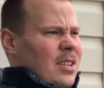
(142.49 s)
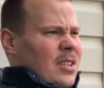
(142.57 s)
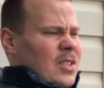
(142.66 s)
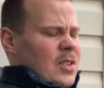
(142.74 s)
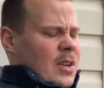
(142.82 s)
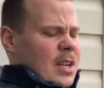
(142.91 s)

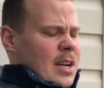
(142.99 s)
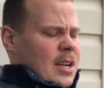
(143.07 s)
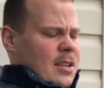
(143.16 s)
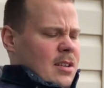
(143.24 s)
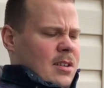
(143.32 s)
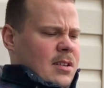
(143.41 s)
So I
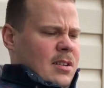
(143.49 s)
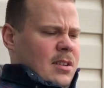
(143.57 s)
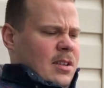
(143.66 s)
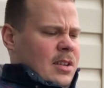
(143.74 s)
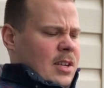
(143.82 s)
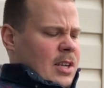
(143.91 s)
got
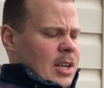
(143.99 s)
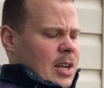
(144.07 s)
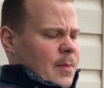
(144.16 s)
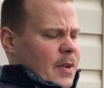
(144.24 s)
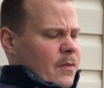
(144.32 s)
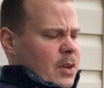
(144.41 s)

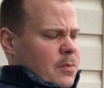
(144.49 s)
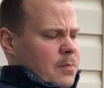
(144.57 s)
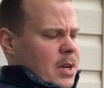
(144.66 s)
my first